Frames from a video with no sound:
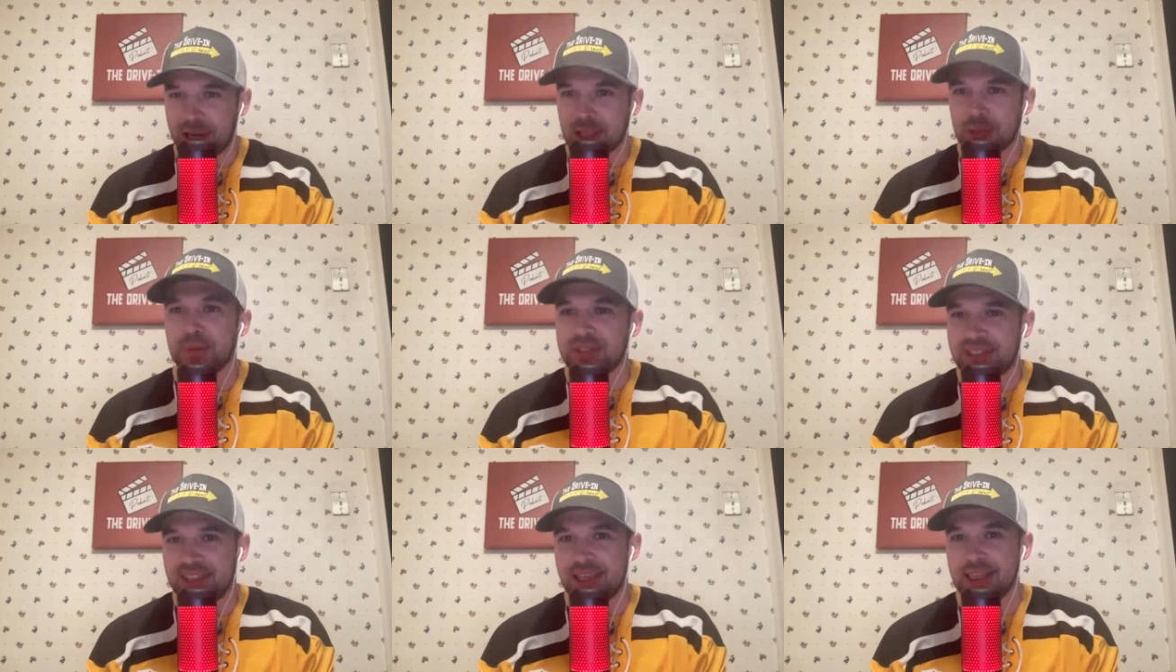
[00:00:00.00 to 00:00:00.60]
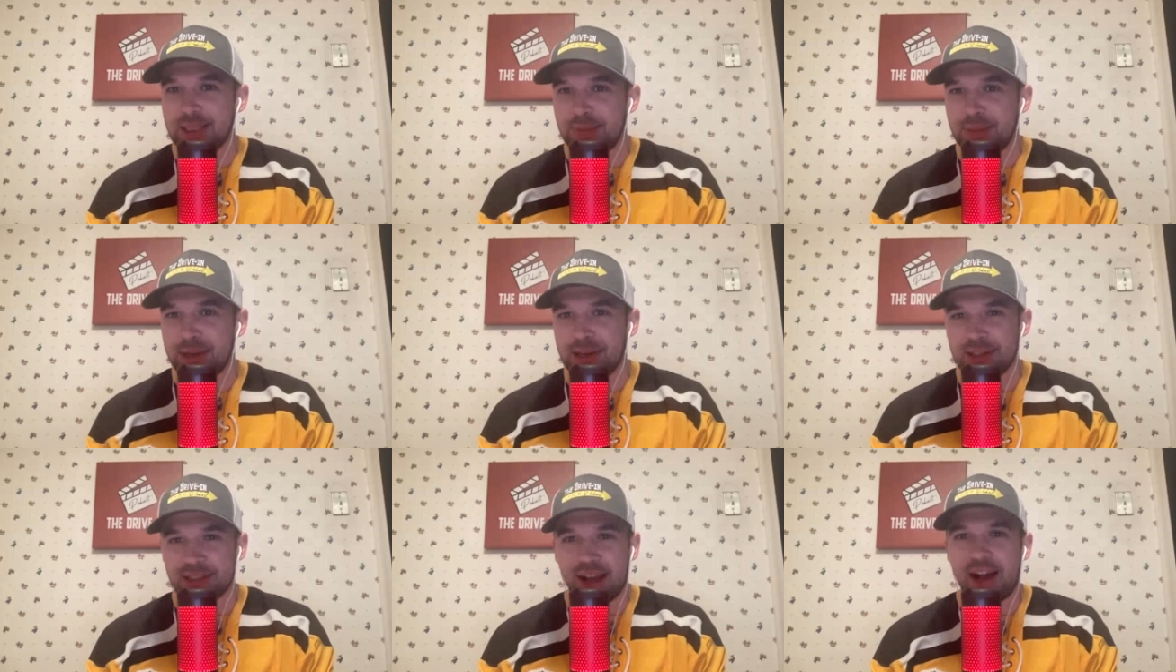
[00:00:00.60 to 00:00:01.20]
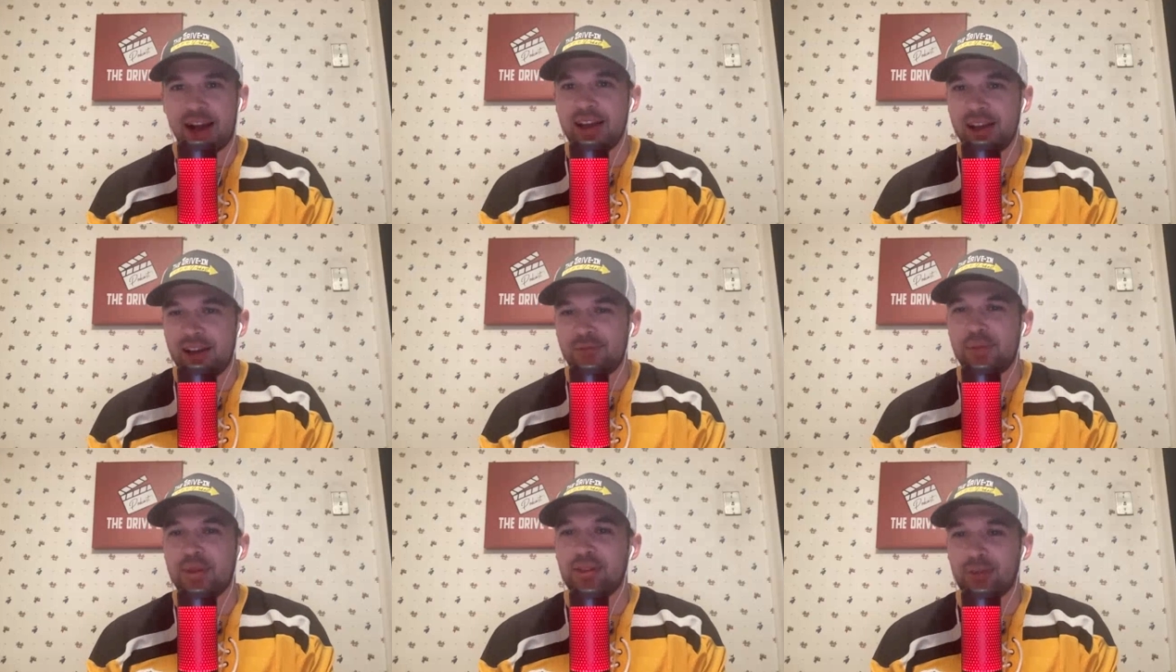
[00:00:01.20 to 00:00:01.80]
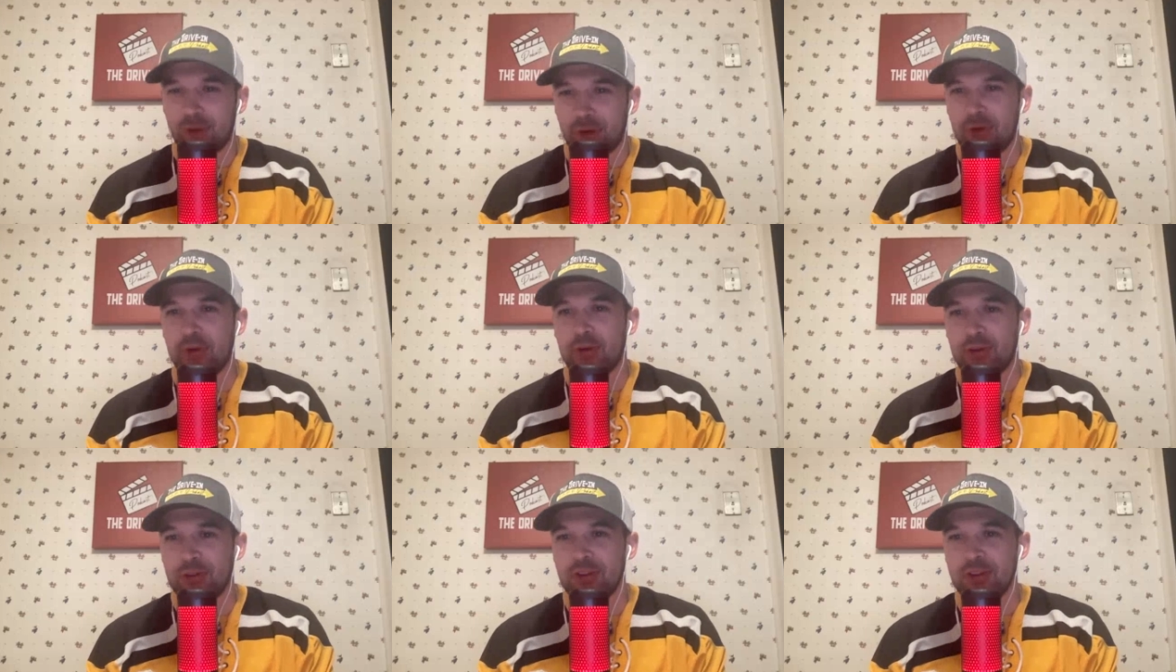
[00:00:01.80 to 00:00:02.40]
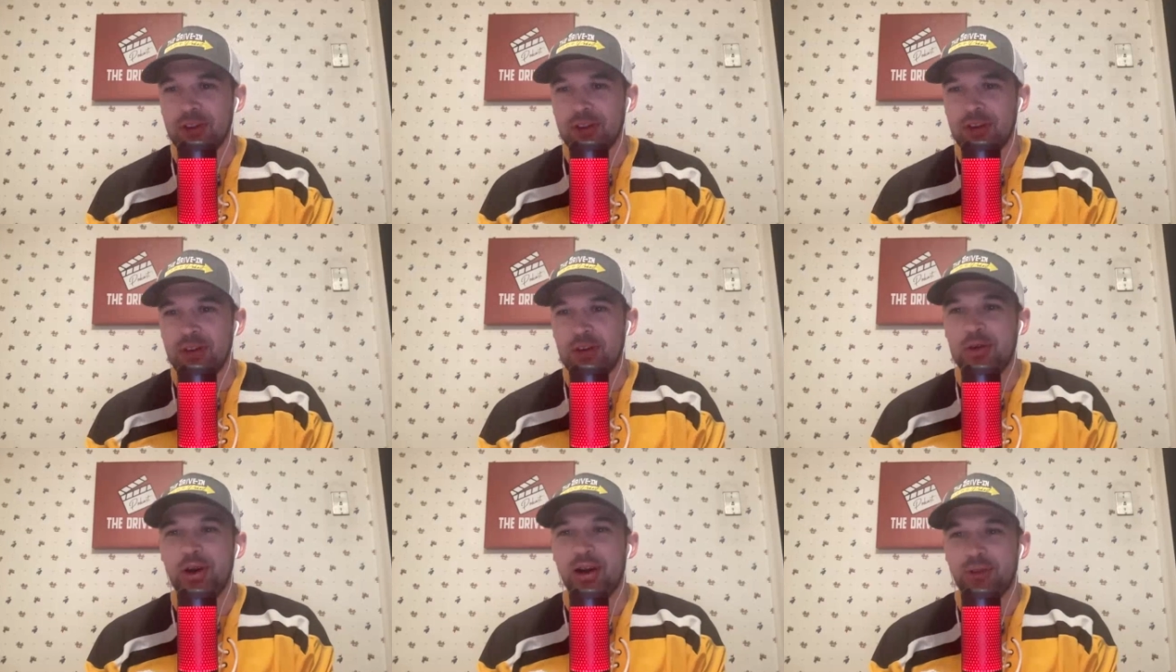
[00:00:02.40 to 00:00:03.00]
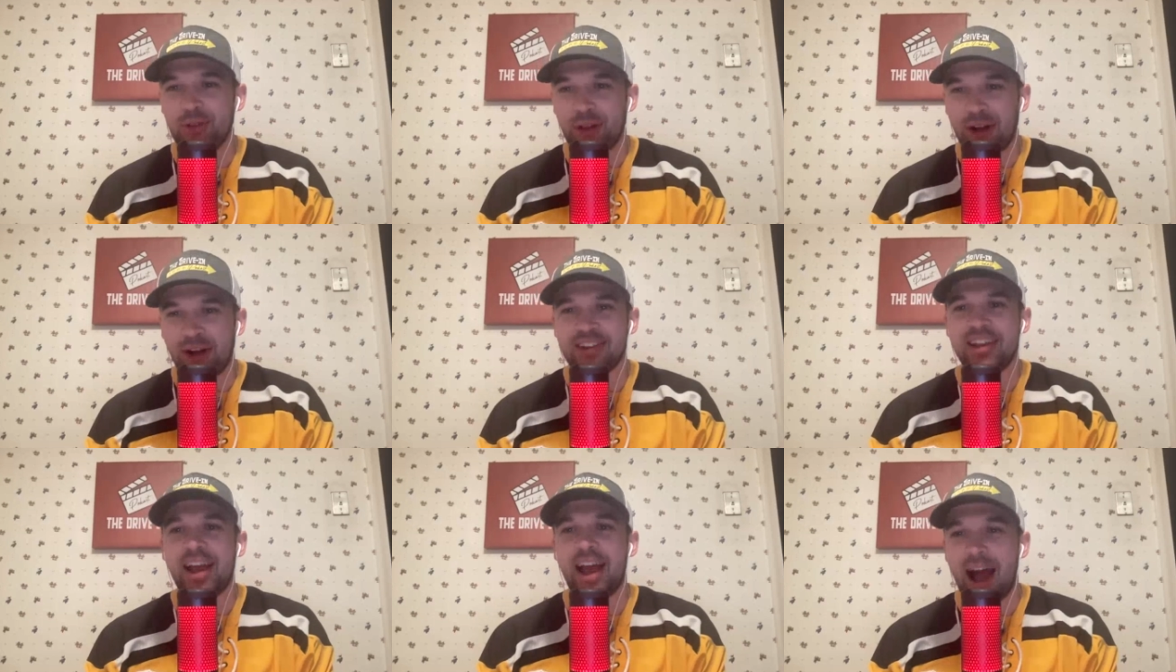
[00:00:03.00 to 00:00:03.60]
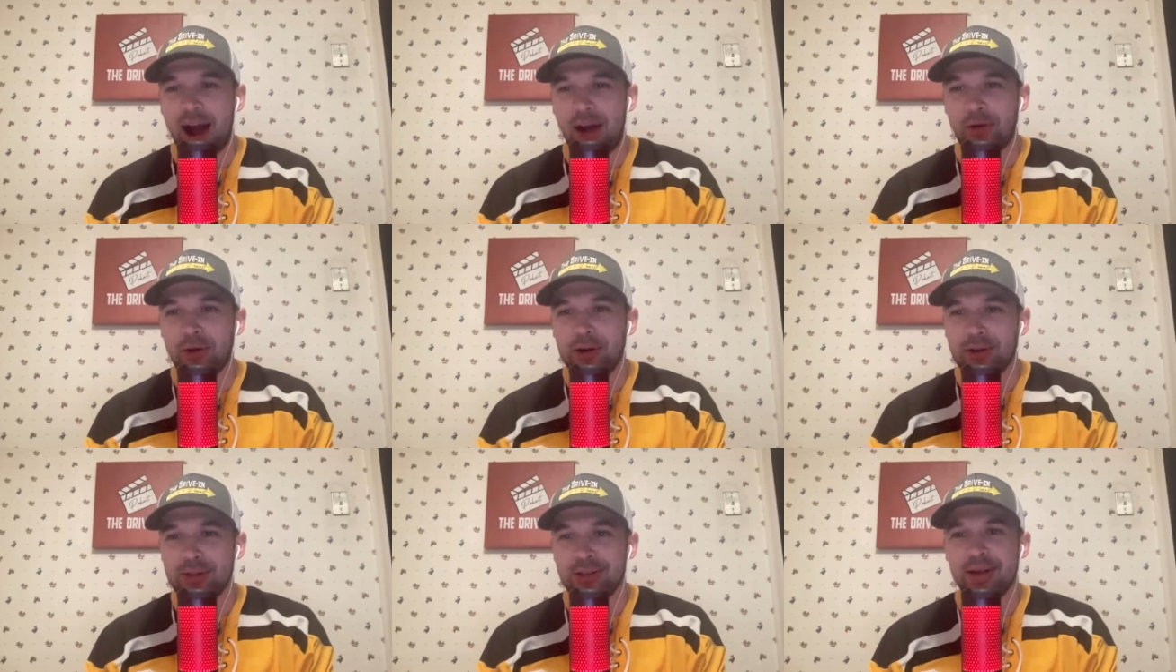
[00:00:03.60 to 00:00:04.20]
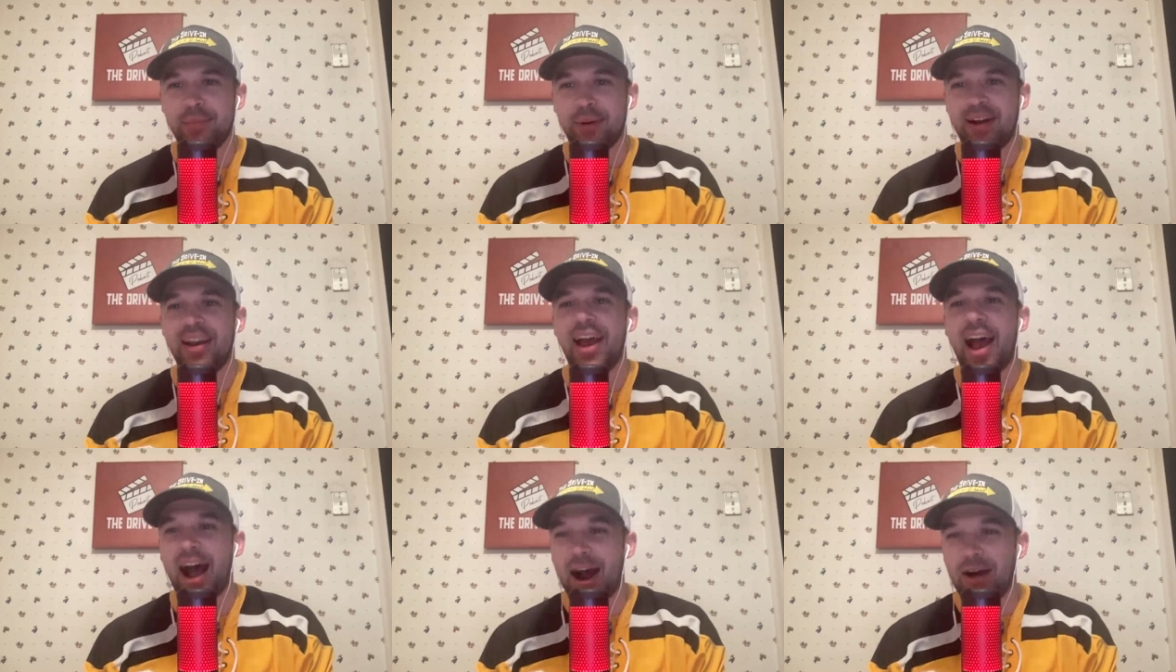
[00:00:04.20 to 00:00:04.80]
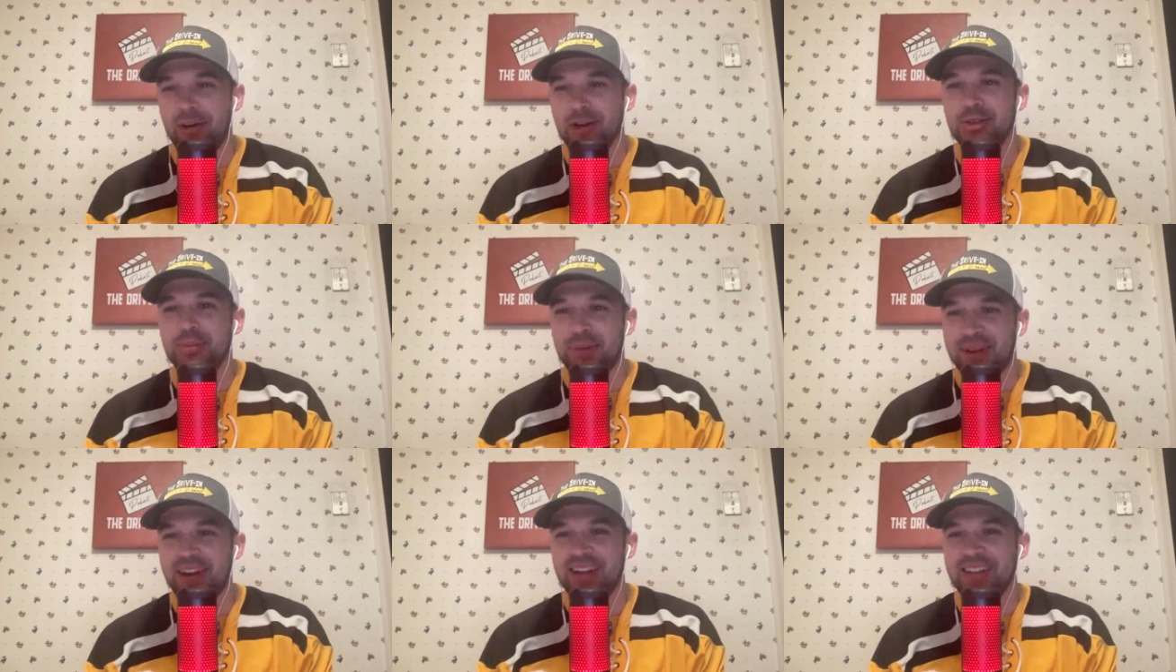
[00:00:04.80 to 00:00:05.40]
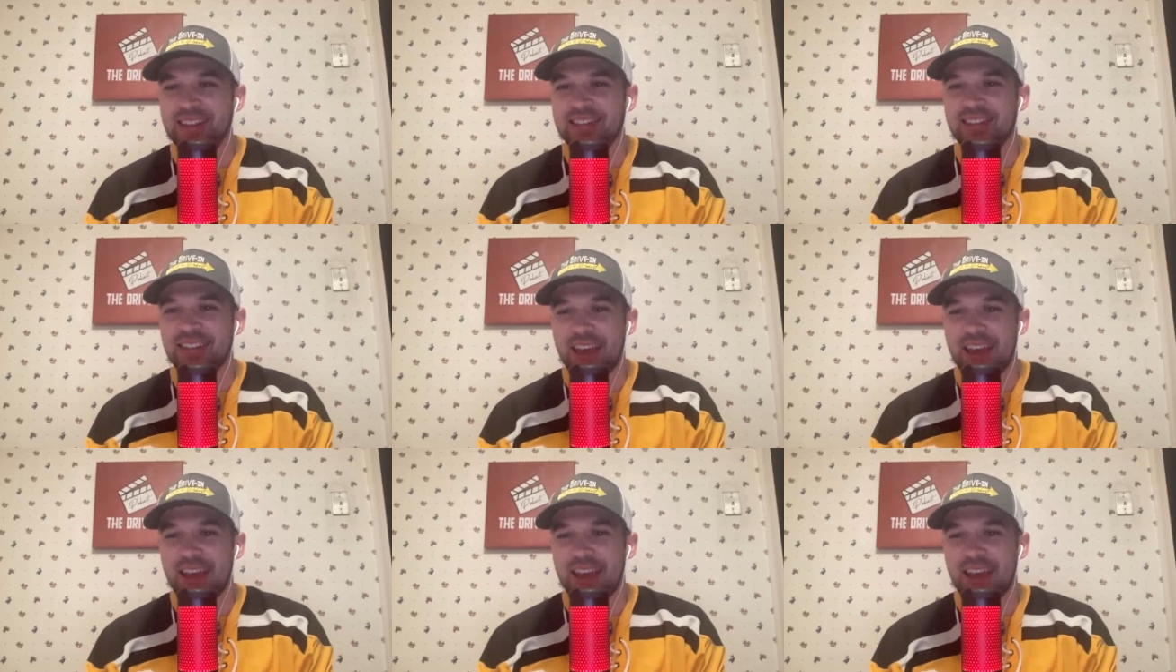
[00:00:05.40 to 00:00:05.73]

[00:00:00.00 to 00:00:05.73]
expertise because I have been told you have logged hours upon hours playing this